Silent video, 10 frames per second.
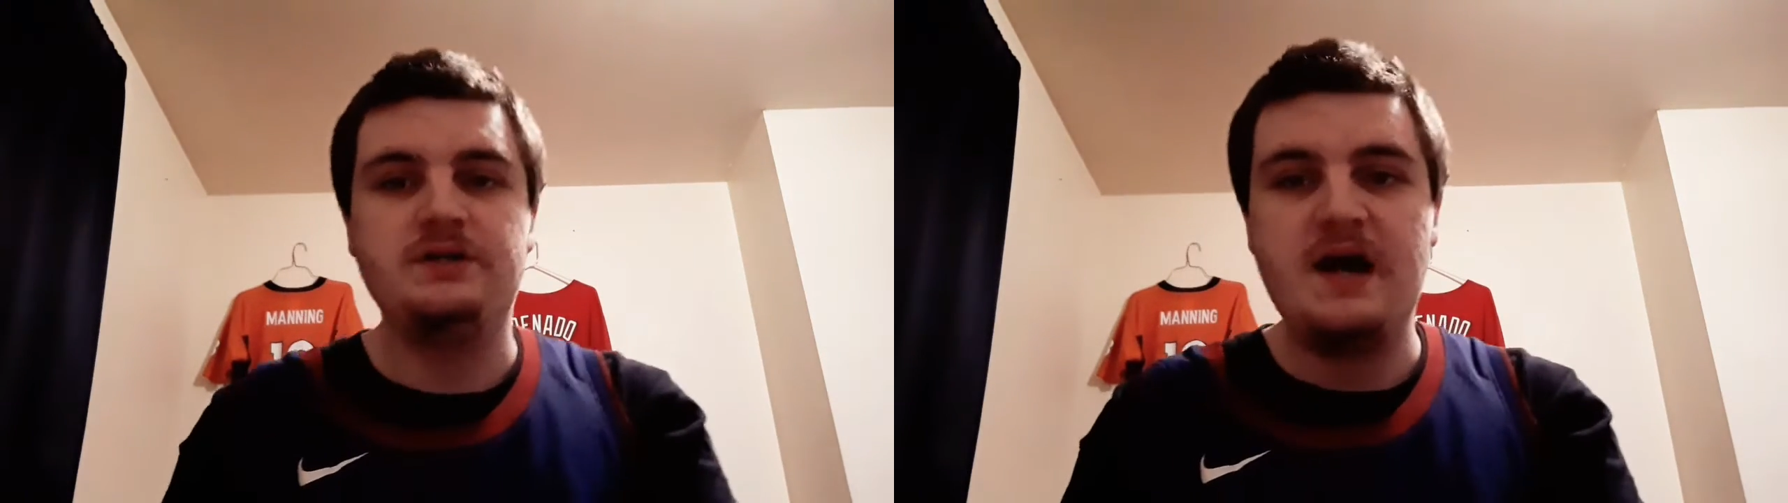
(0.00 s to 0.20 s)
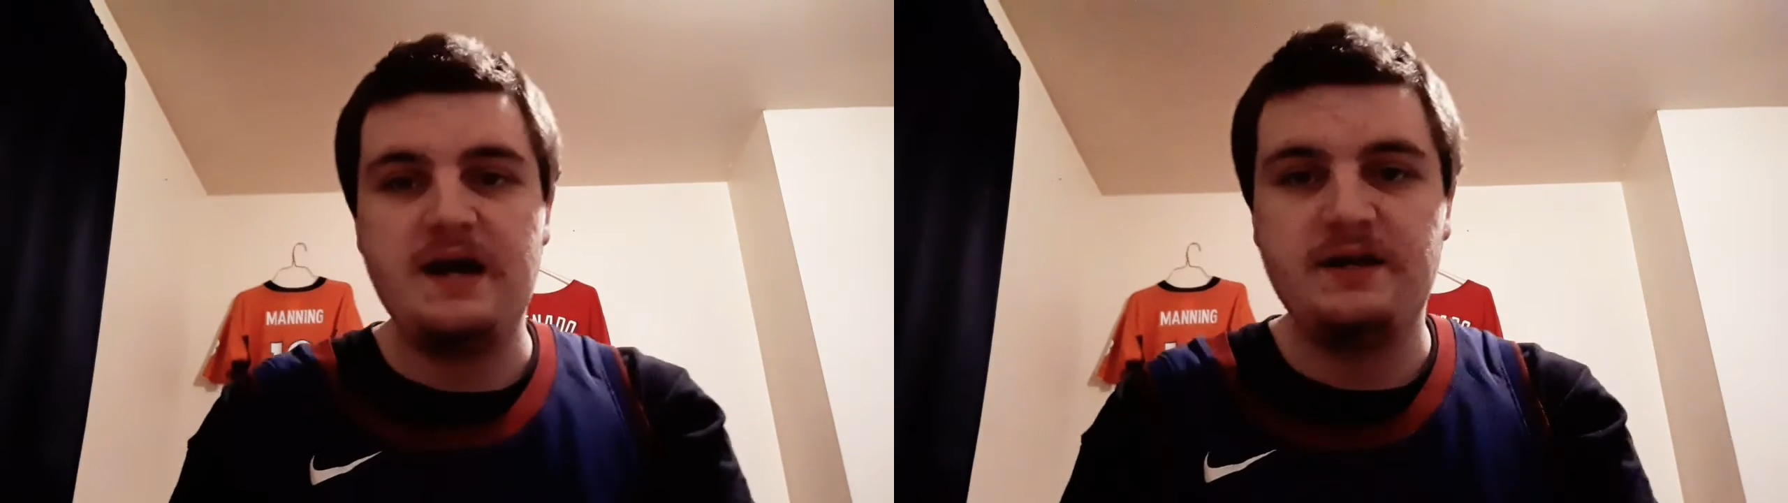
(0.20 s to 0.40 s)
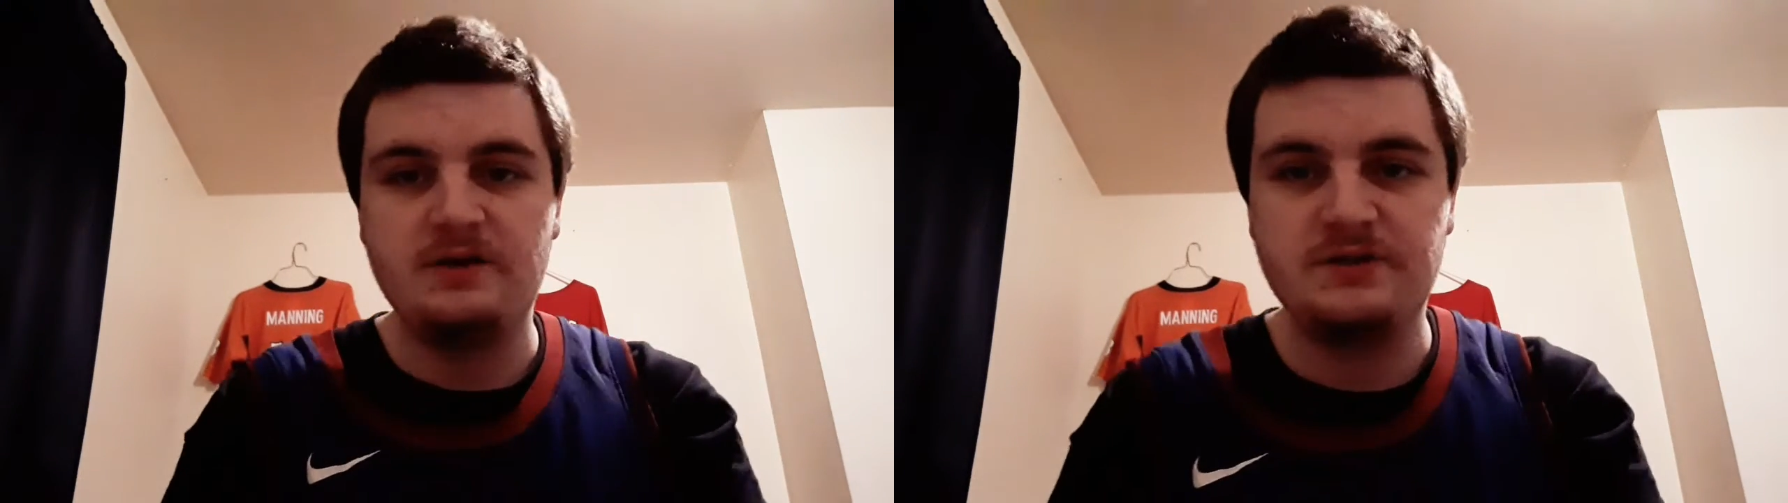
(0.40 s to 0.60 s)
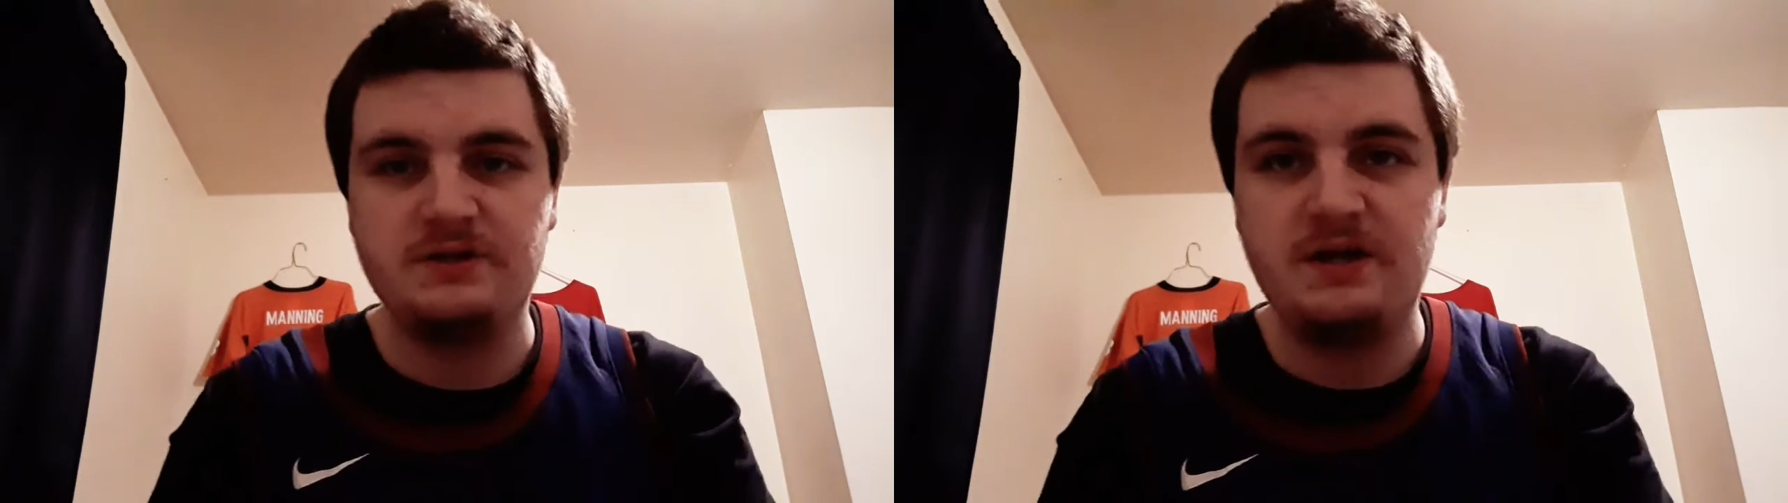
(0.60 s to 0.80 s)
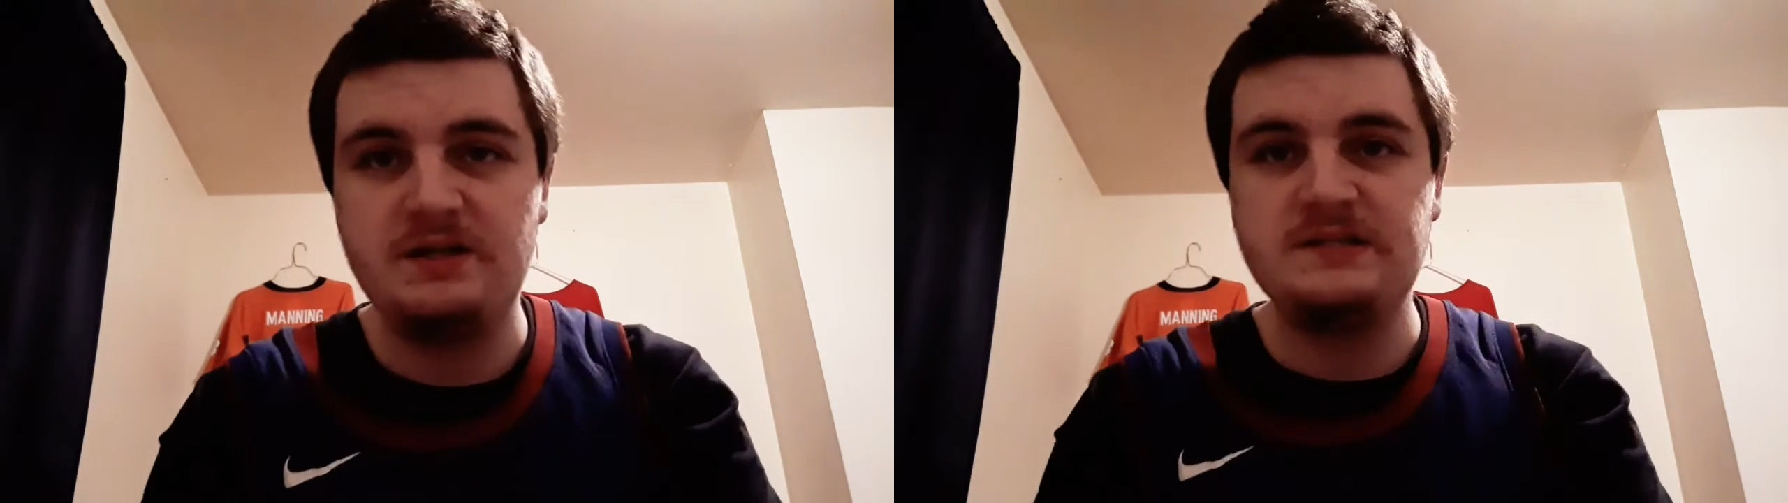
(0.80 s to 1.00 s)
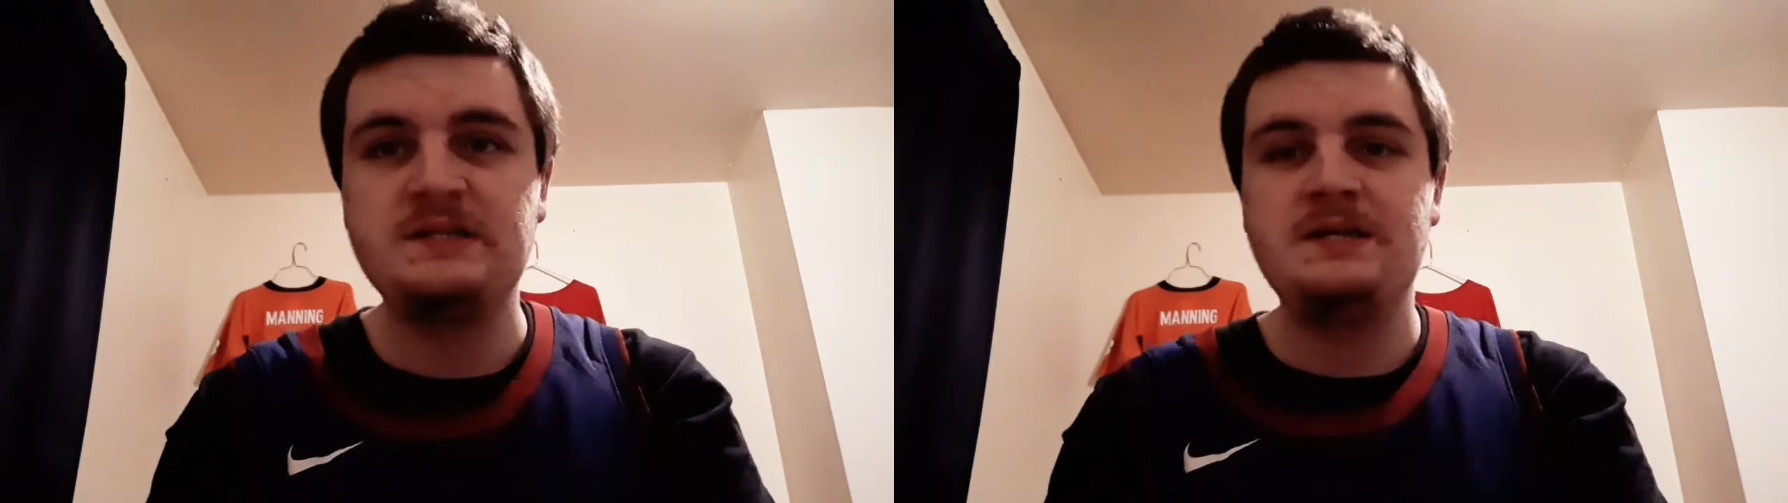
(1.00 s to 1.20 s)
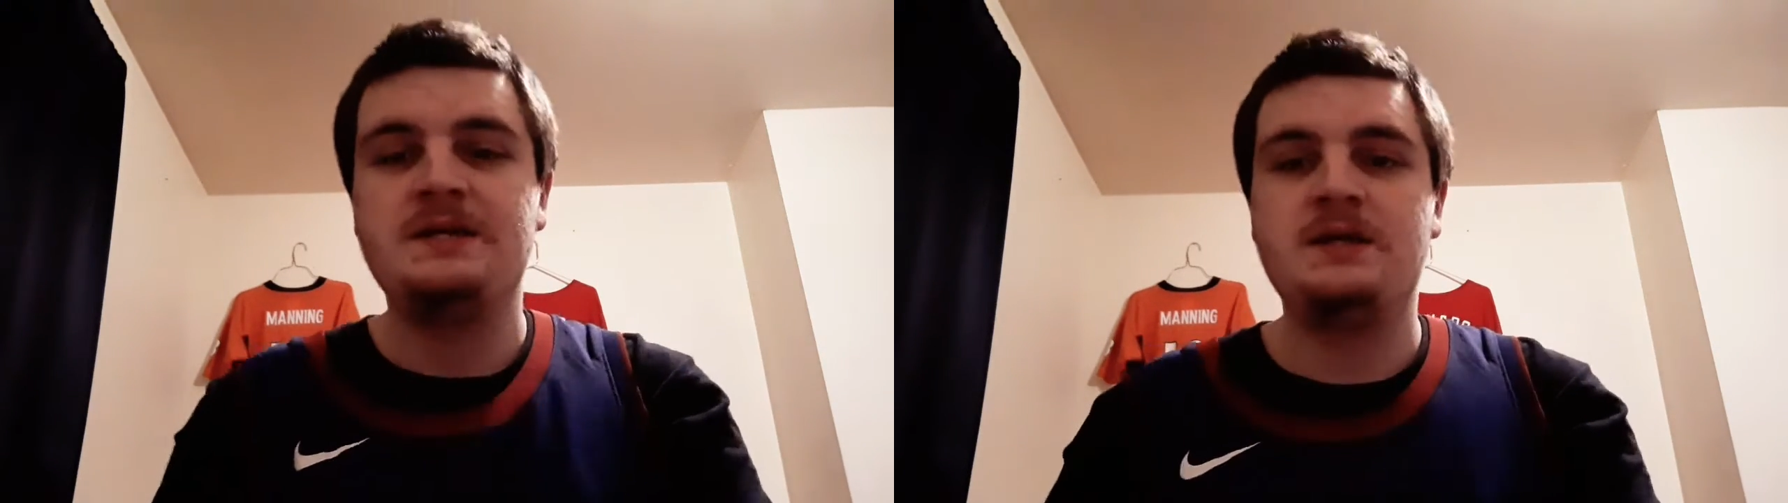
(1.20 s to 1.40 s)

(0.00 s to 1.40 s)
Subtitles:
night here tonight.